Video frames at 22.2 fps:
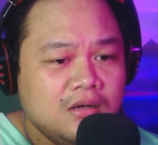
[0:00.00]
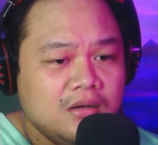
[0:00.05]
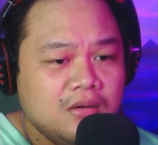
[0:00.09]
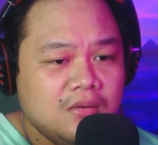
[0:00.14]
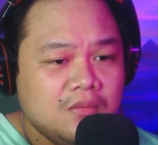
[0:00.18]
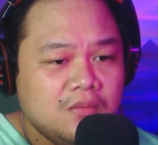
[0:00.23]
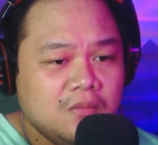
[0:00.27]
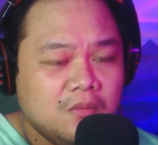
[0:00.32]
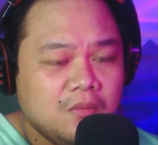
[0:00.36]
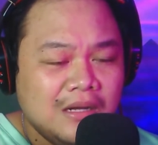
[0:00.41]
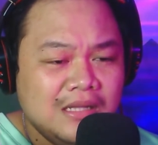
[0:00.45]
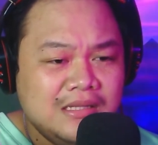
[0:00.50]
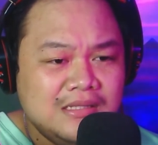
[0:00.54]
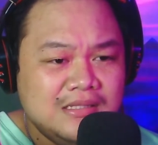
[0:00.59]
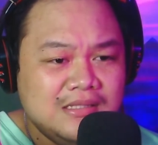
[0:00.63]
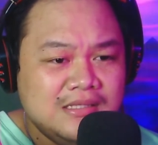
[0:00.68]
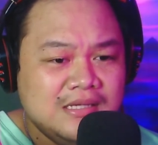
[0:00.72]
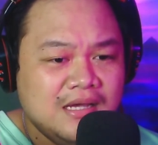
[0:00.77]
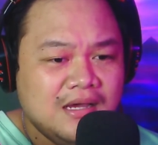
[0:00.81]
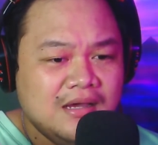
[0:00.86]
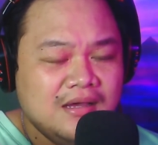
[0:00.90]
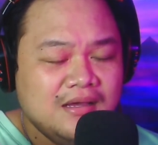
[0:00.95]

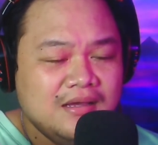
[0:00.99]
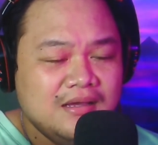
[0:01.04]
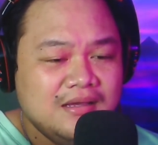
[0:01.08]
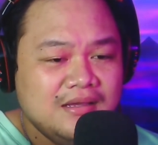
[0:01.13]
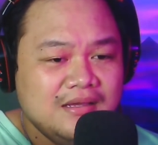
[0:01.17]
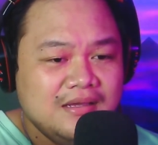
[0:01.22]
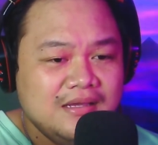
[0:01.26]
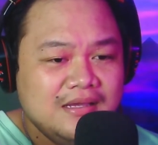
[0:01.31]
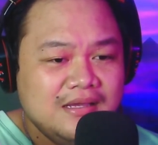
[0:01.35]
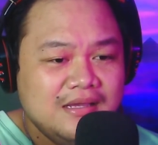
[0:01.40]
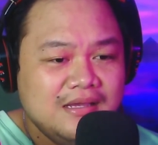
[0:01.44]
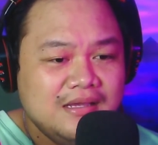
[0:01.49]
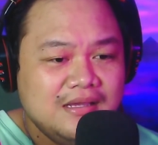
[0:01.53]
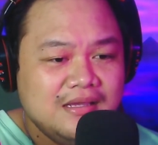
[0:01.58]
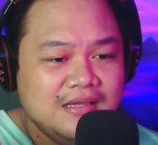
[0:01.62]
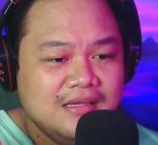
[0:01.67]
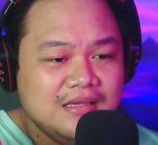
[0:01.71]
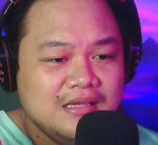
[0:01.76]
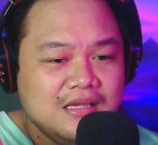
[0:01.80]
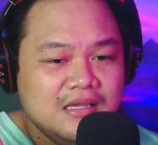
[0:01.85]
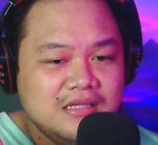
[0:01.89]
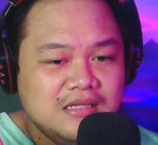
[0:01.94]
What?
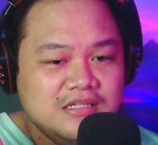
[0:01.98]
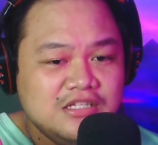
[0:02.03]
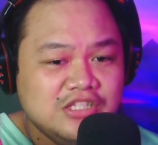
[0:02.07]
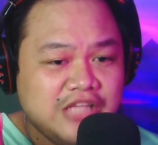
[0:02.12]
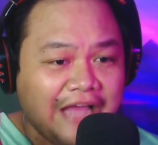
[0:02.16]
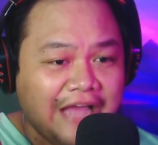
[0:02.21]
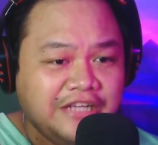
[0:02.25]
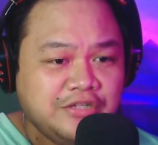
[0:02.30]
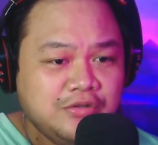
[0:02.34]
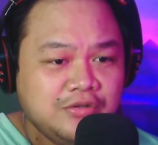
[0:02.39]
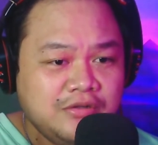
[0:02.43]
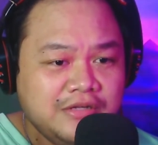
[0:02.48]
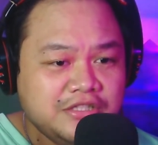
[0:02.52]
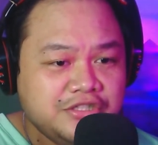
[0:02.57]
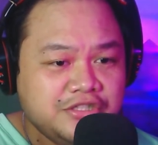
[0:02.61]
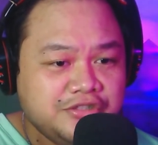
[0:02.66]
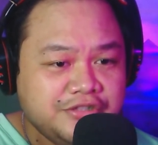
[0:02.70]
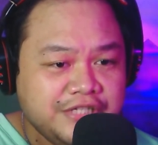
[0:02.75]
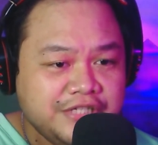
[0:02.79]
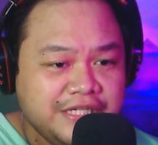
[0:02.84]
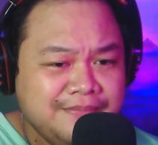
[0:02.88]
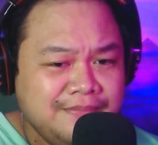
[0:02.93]
Is it actually a
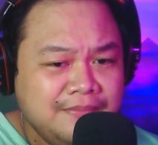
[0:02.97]
dream?